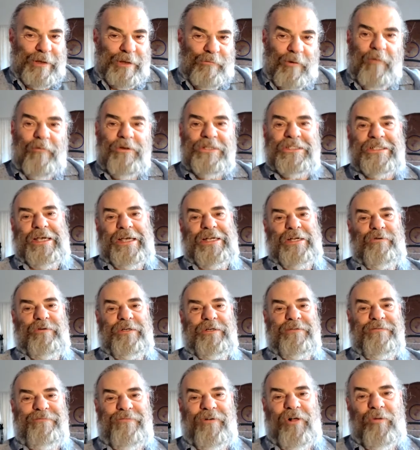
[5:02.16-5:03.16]
what was going to
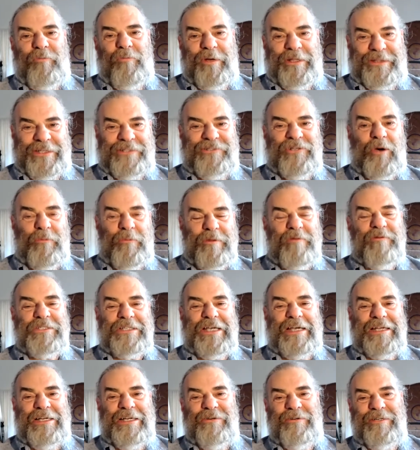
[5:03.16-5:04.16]
unfold, but they told me it was
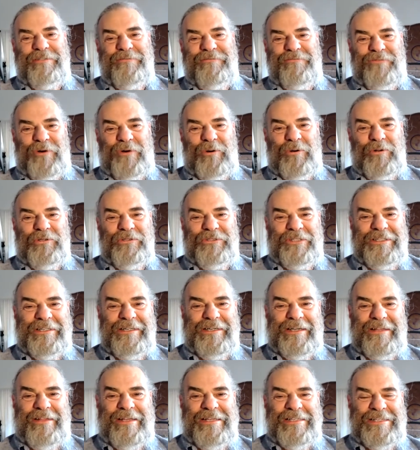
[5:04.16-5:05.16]
going to unfold.
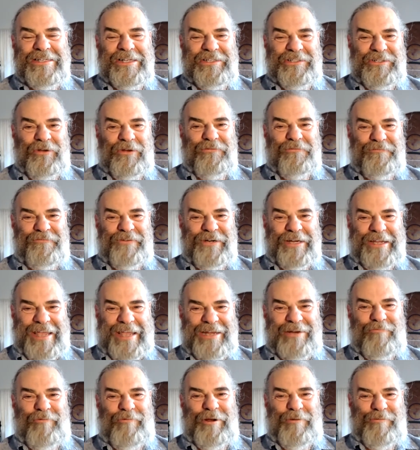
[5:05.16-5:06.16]
And they said, don't
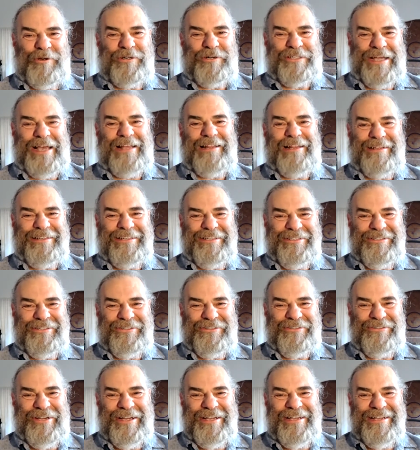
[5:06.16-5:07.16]
forget what we're telling
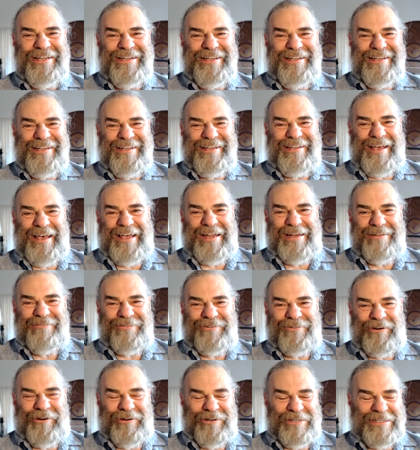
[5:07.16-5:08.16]
you. And of
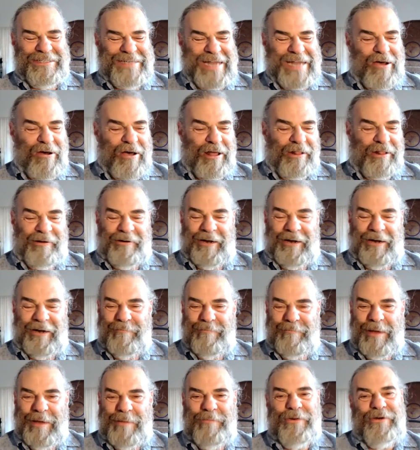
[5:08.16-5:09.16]
course, now all I
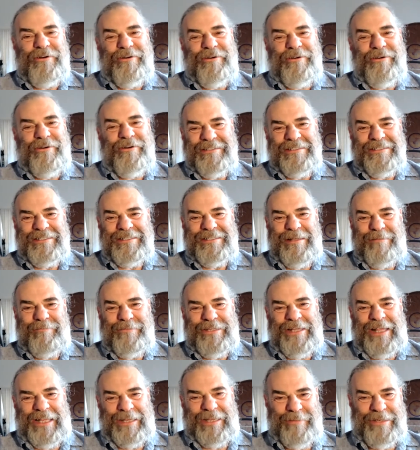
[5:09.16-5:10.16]
remember is them
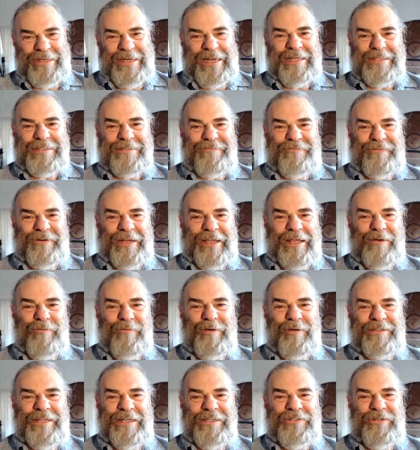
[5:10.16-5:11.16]
telling me not to forget
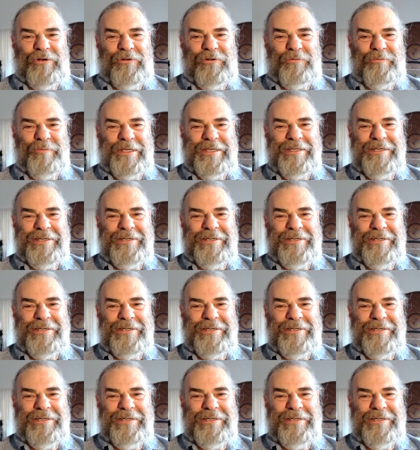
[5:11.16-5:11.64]
what they told me.